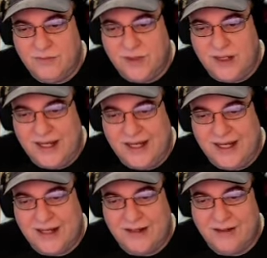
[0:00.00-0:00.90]
a
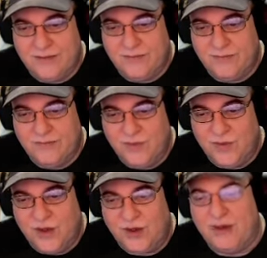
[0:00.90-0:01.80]
um,
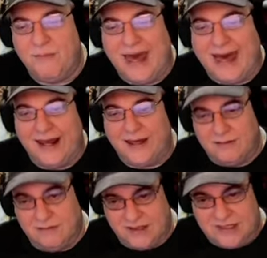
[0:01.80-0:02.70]
thematic
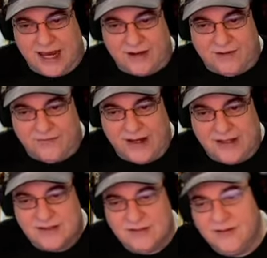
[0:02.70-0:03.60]

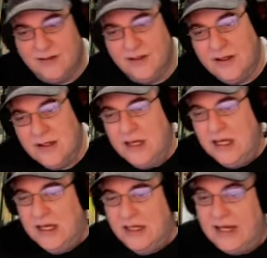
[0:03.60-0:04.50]
sacrifice.
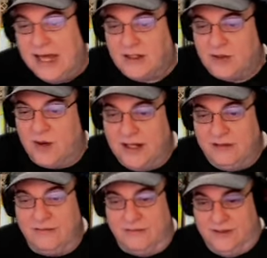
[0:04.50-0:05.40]
Next
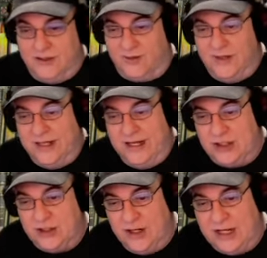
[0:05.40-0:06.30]
one, this one gets
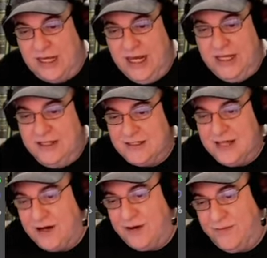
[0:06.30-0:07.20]
tricky.
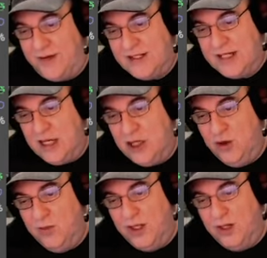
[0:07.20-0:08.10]
Sacrifice a
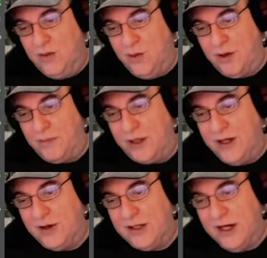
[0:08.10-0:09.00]
human or
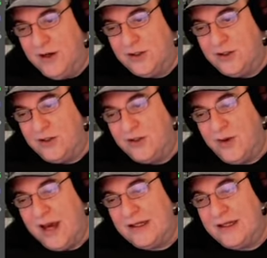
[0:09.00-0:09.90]
player character to
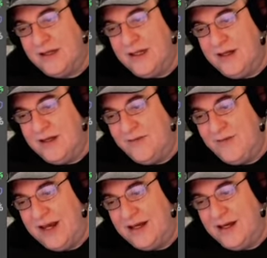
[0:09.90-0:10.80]

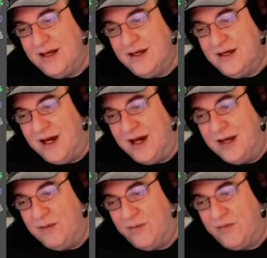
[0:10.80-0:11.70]
activate
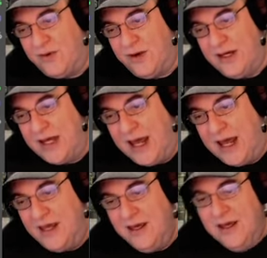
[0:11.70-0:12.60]
item for a
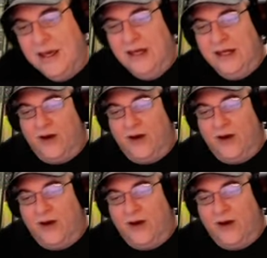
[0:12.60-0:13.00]
day. Now I